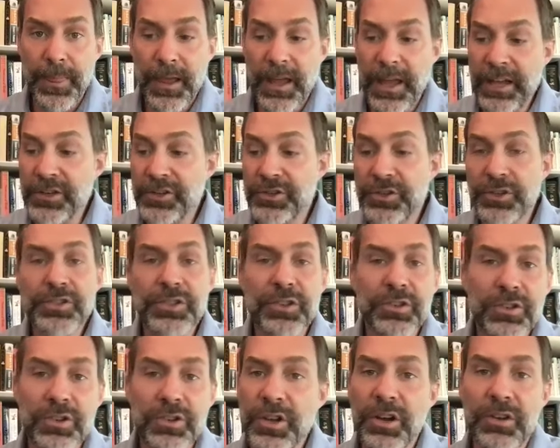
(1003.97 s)
And just so
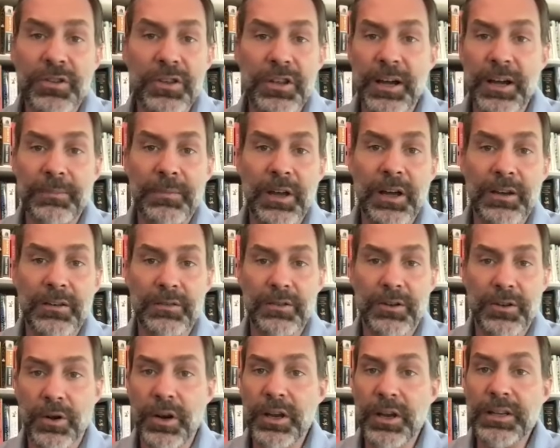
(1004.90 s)
you know that I'm not
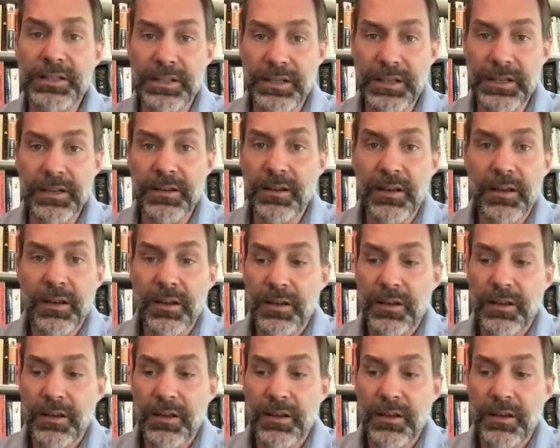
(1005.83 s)
crazy,